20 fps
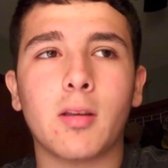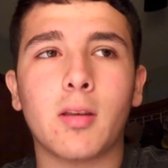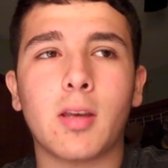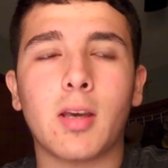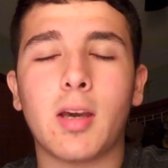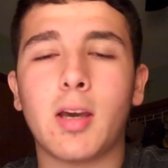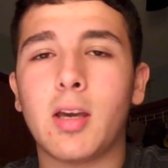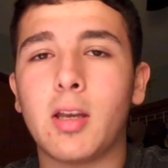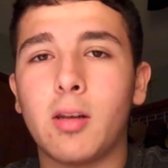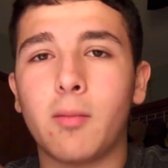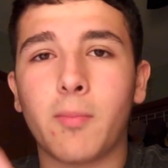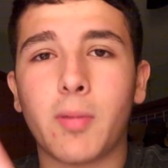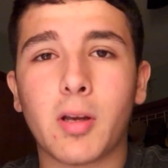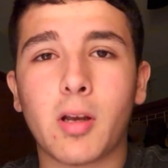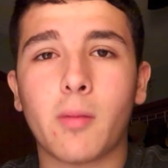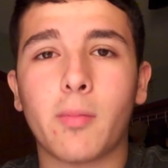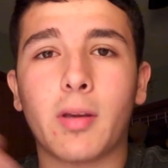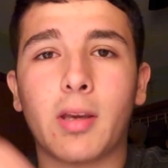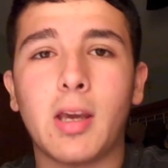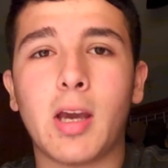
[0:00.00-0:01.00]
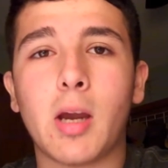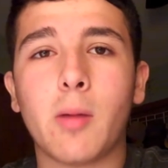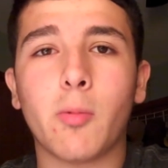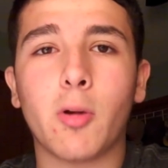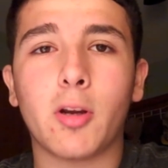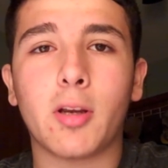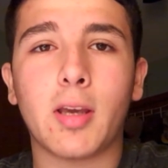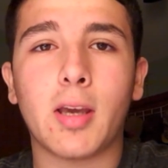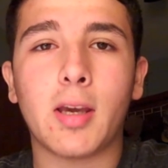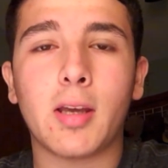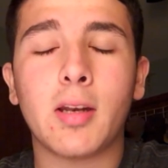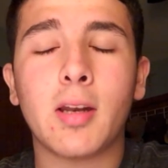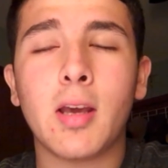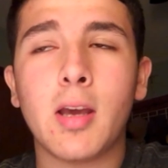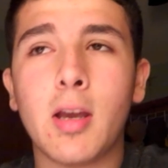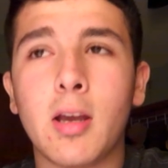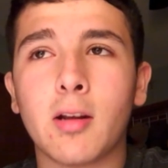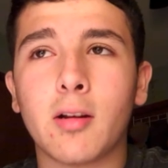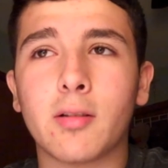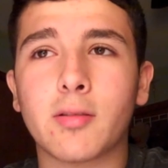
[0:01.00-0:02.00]
go ahead and pick up a camera again,
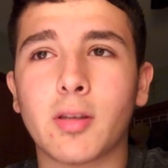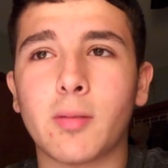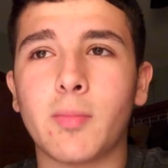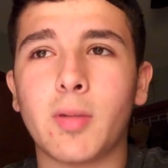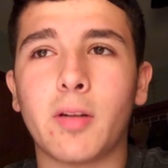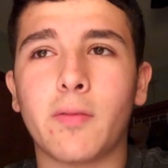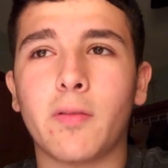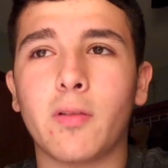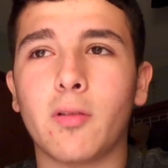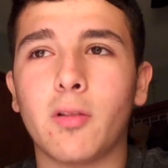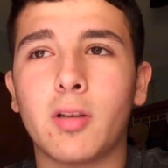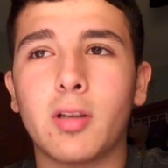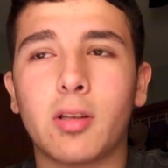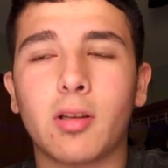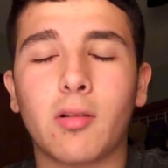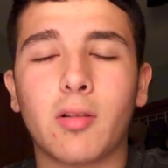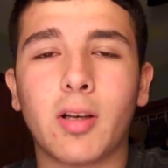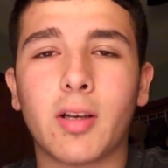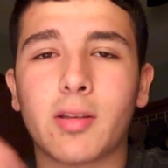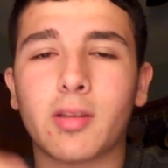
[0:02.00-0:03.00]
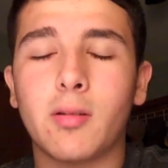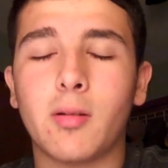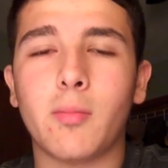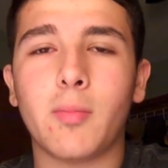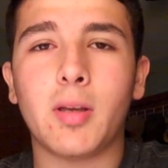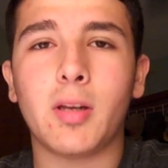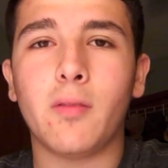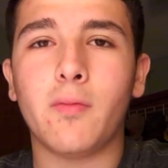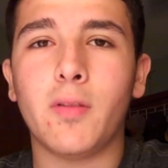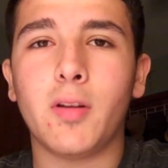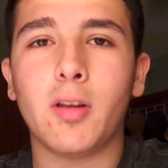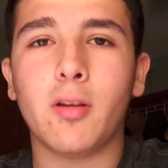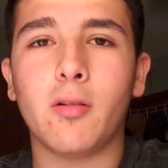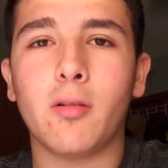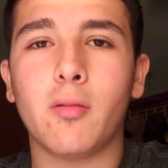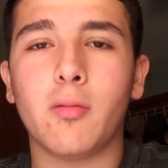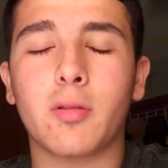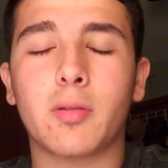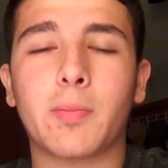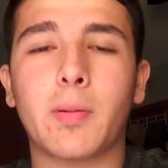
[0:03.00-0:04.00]
because if you look at the last time I made a video,
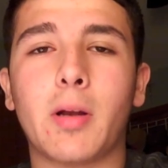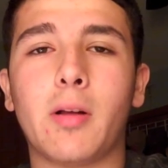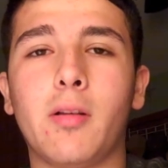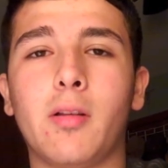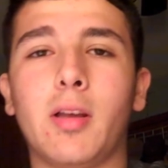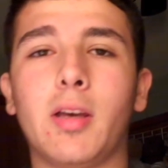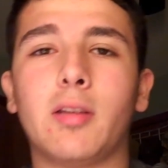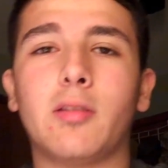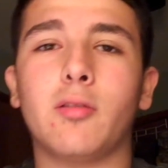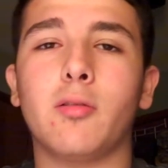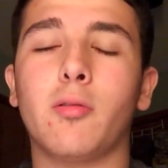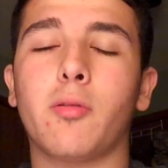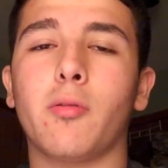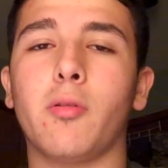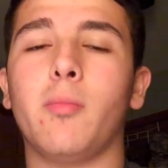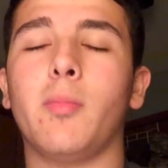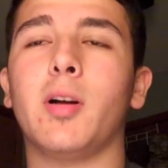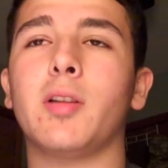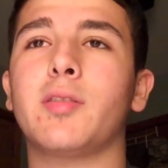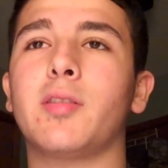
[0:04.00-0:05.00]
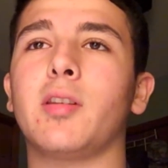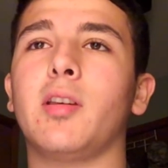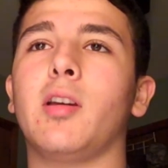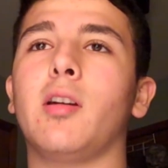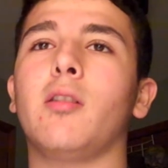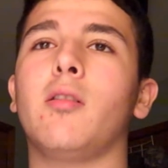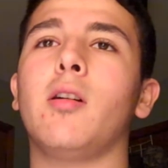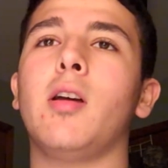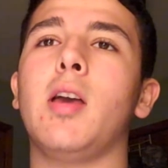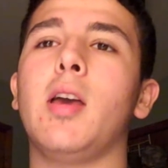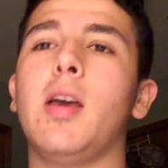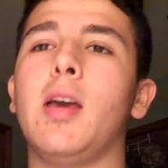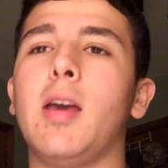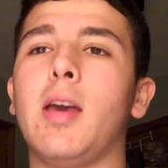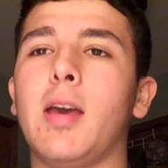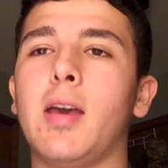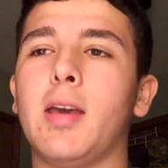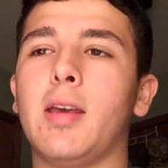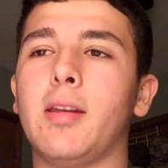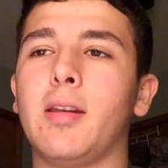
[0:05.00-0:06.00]
it was probably like 2-3 months ago,
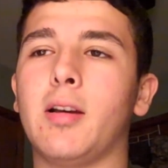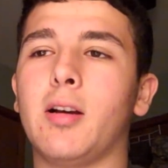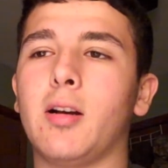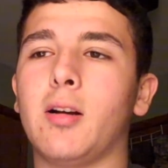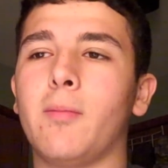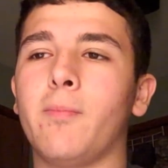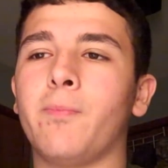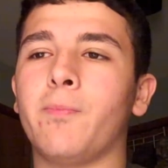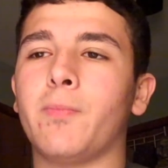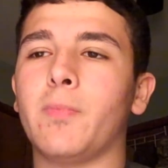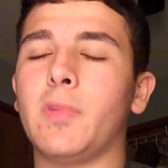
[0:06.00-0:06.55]
and now